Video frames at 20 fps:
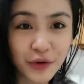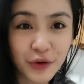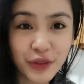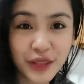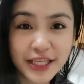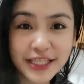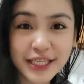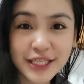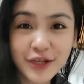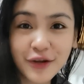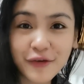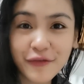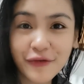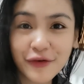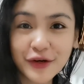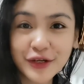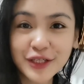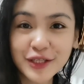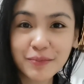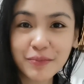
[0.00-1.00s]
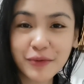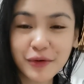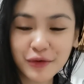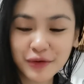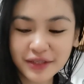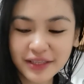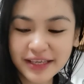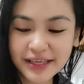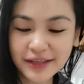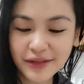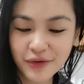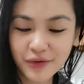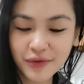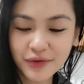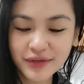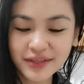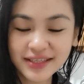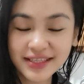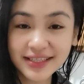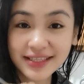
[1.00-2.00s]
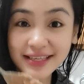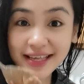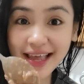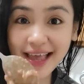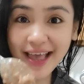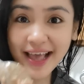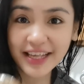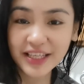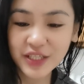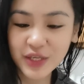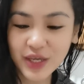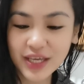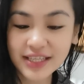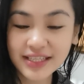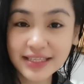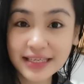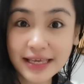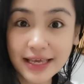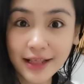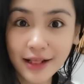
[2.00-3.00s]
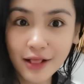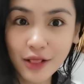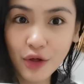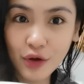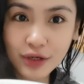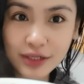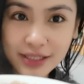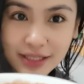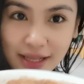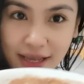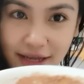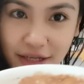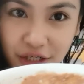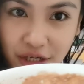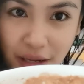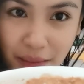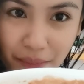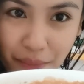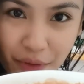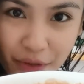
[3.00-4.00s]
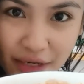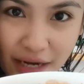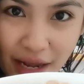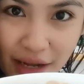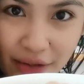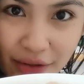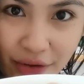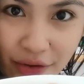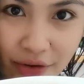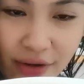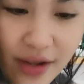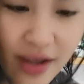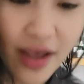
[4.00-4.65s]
this is our first protein oats. As you can see, it looks like champurrado.